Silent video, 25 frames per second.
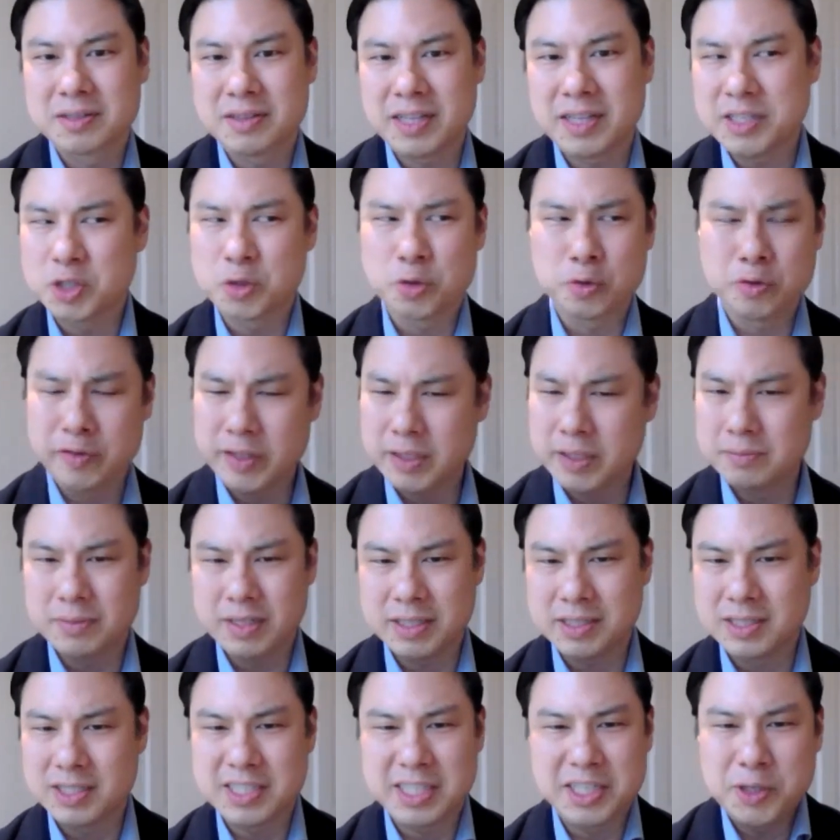They sort of
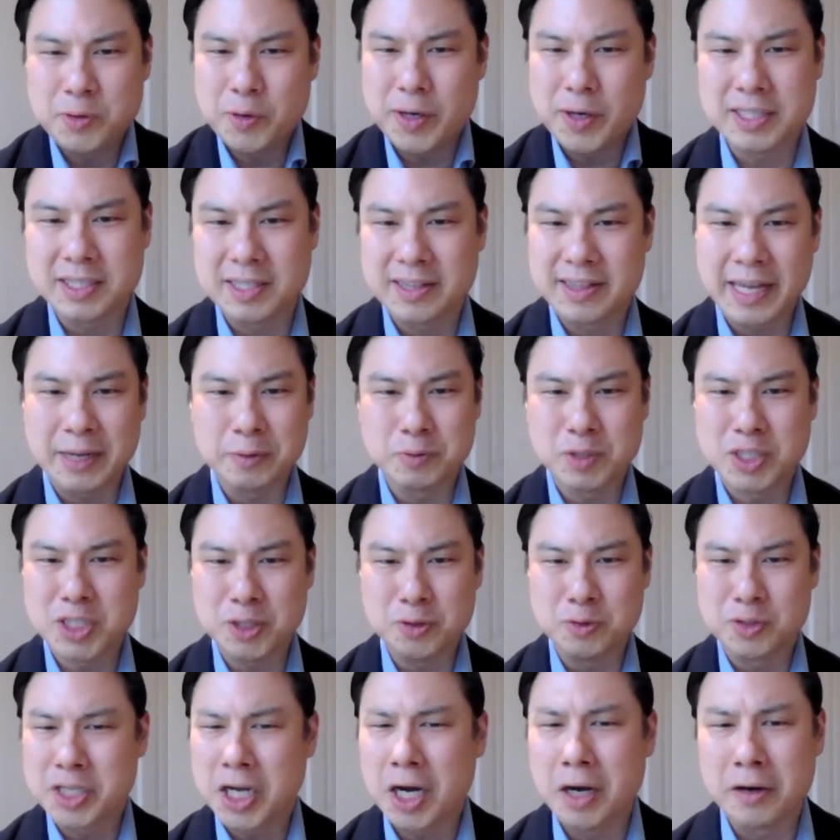insinuated they were
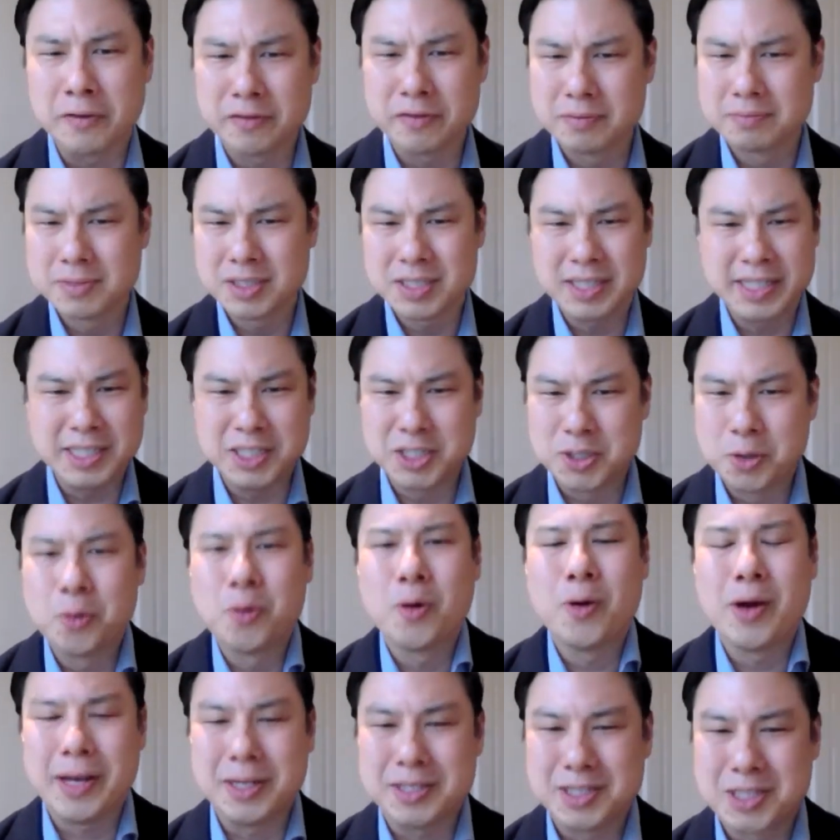too tough to need to
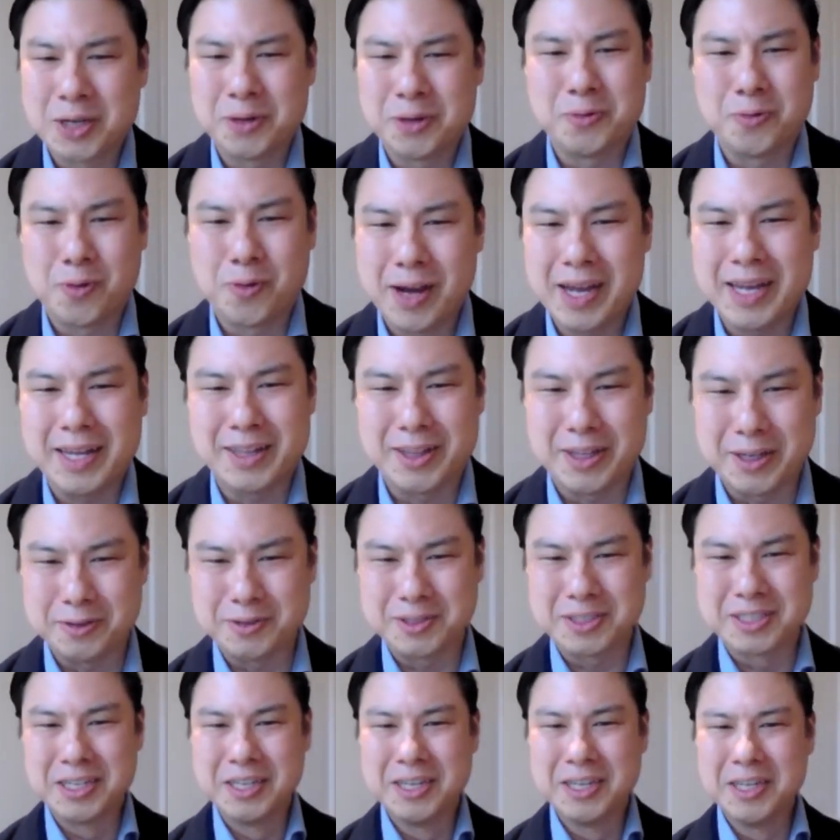wear
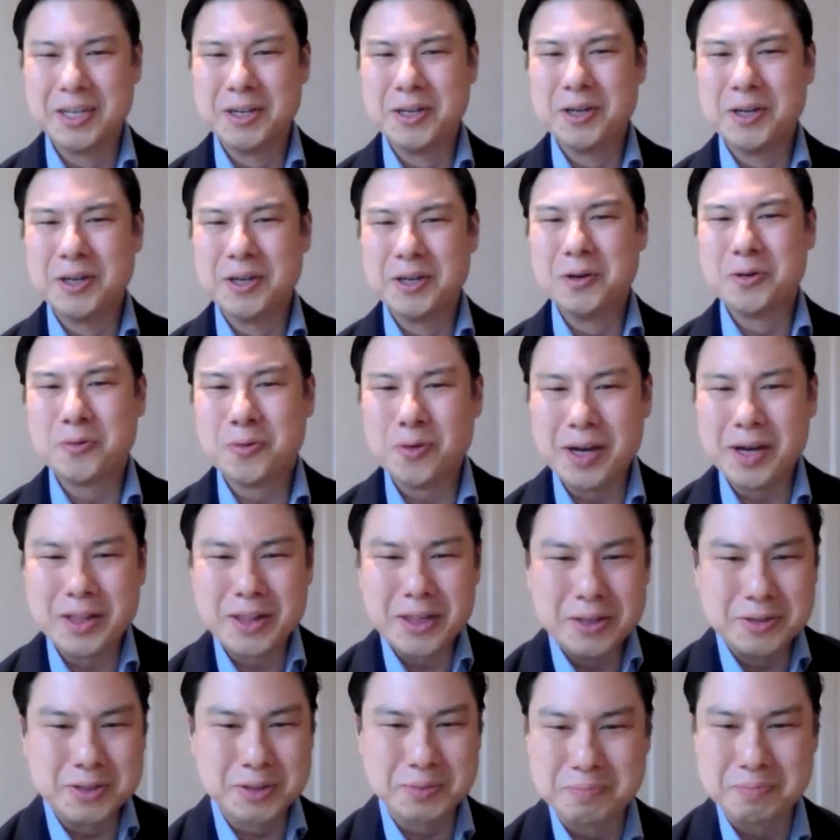
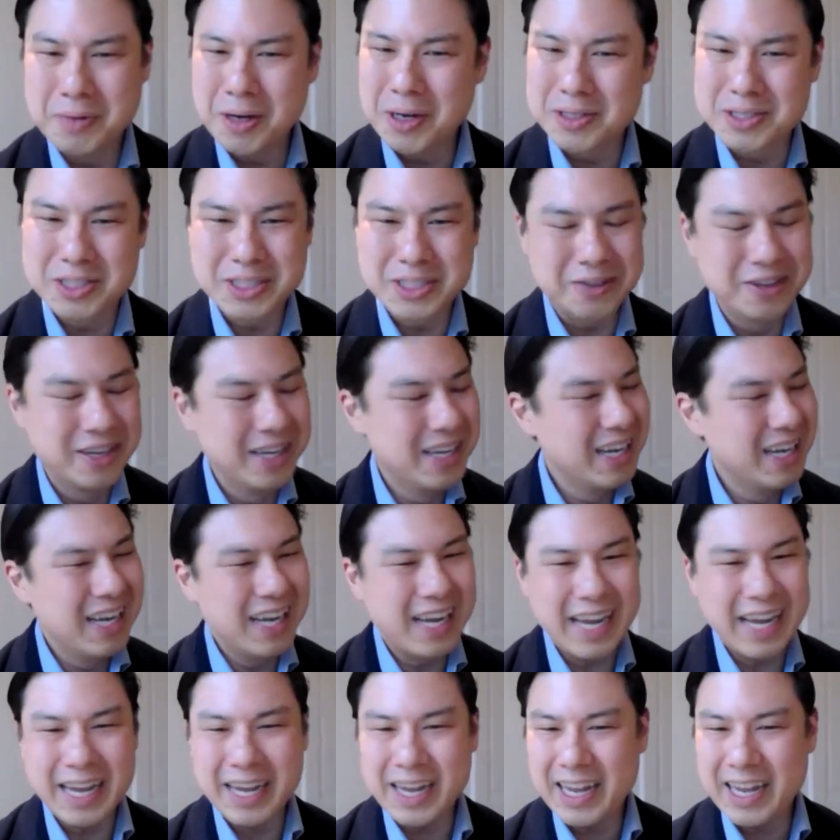those masks. So
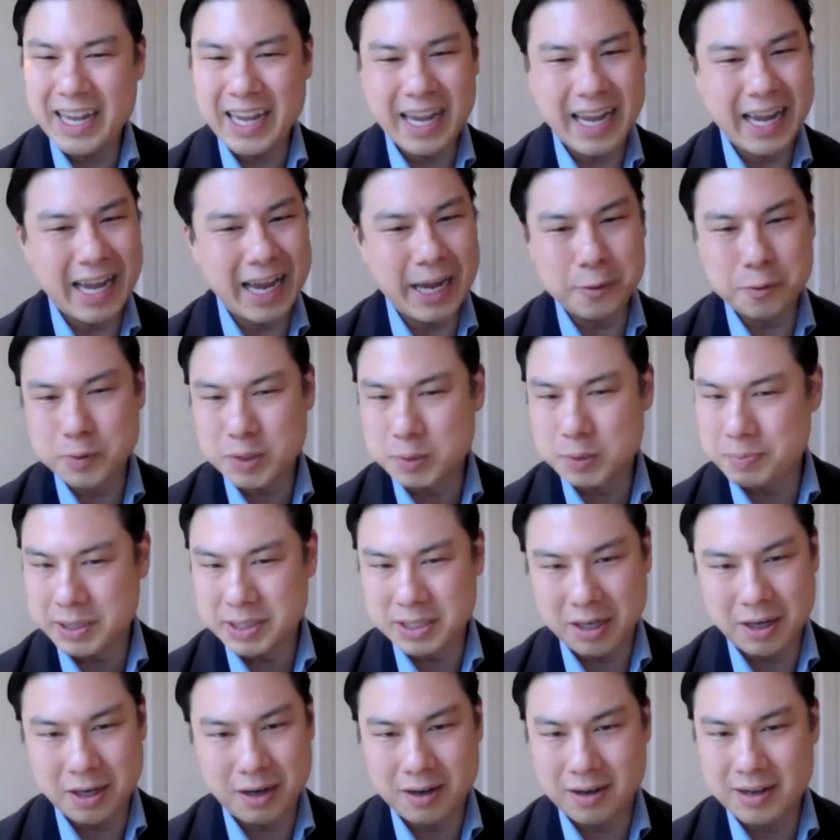it was
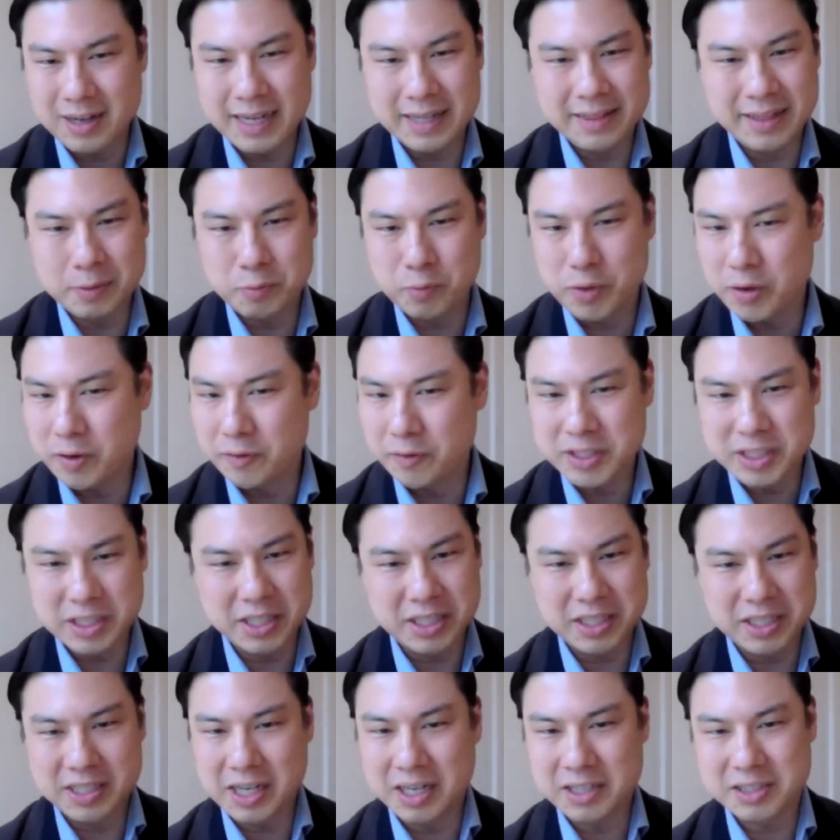bizarre. And then we obviously
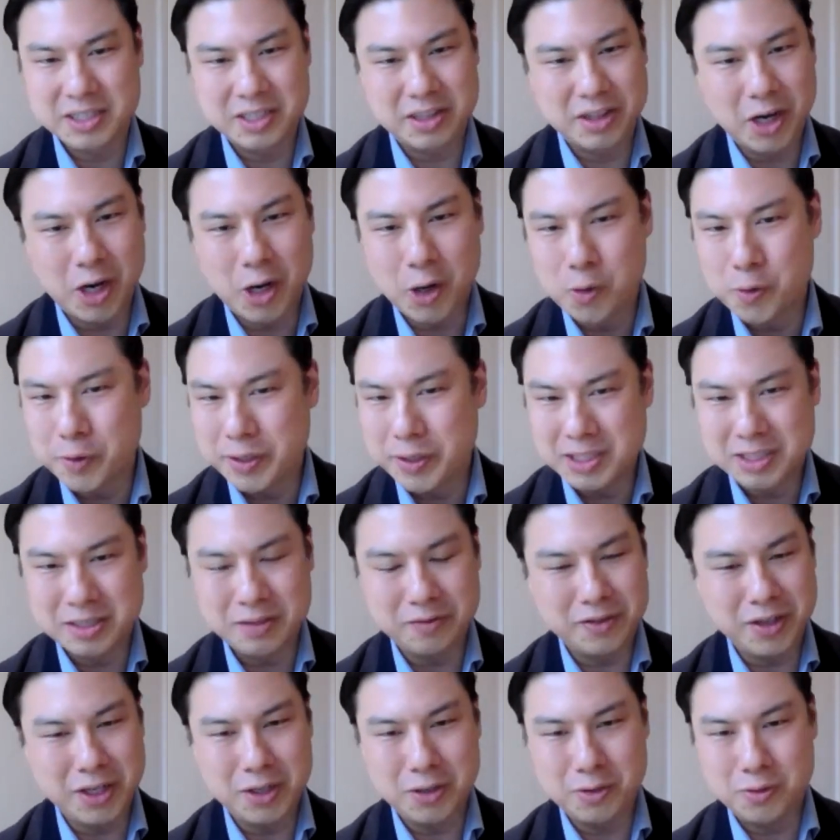conducted the whole
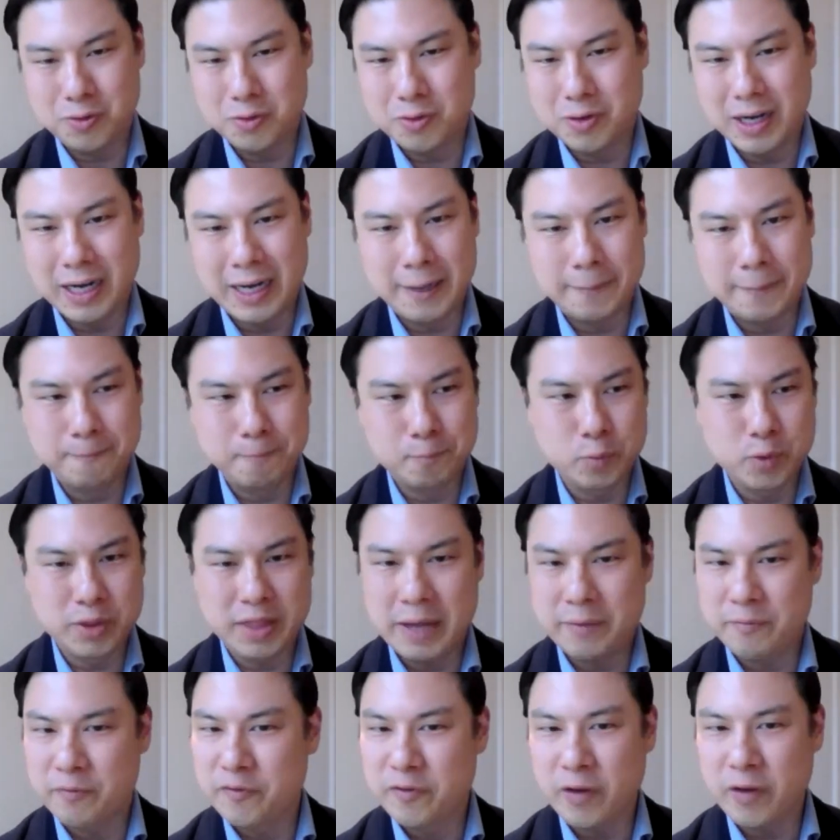interview with
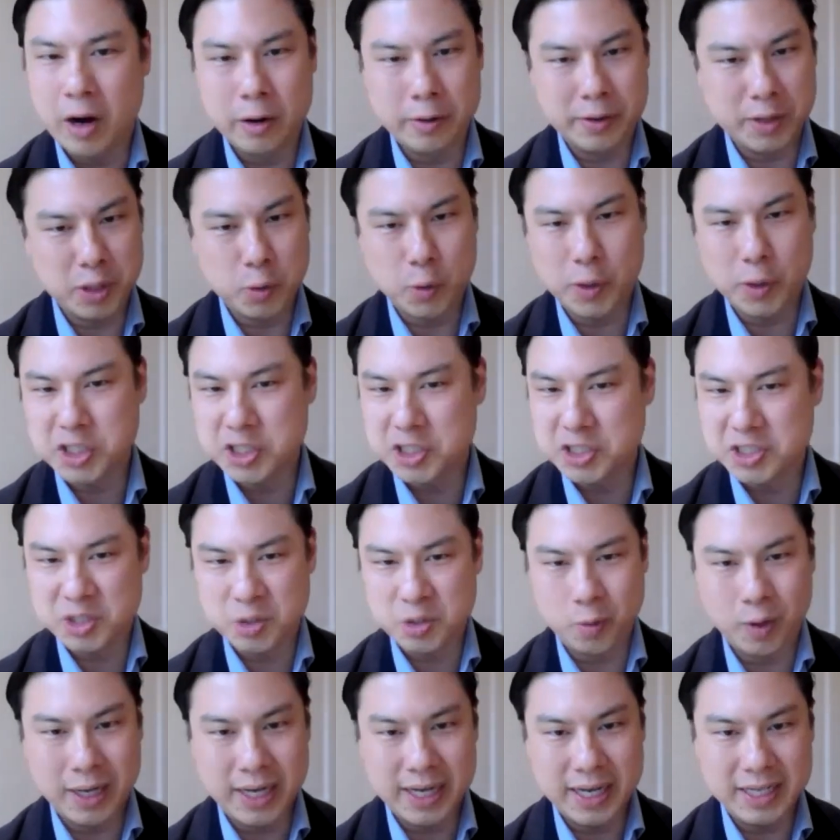them firing questions
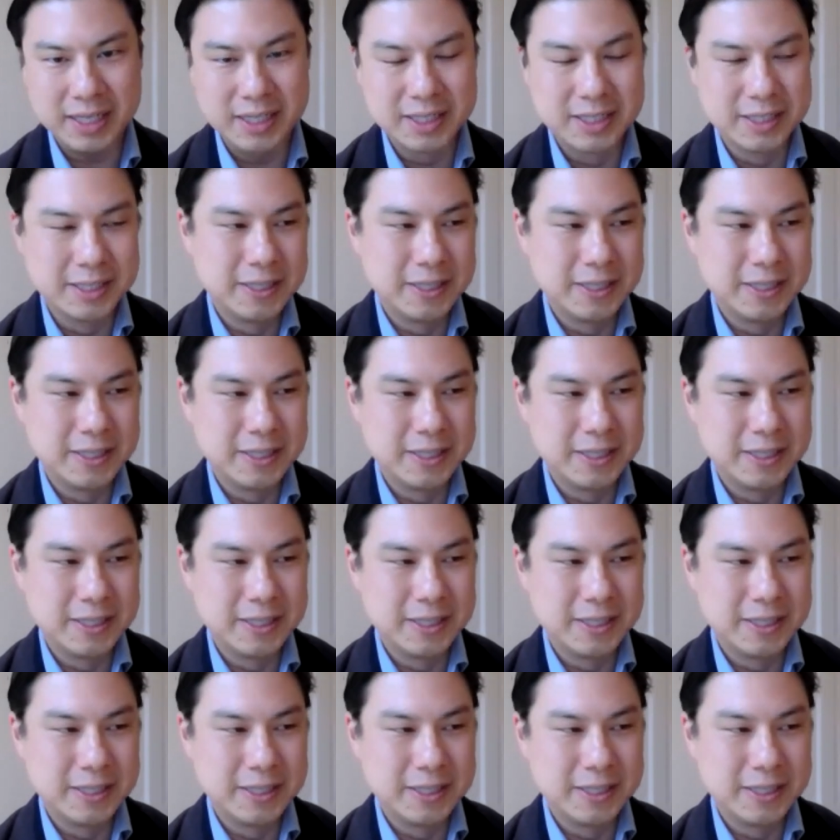away,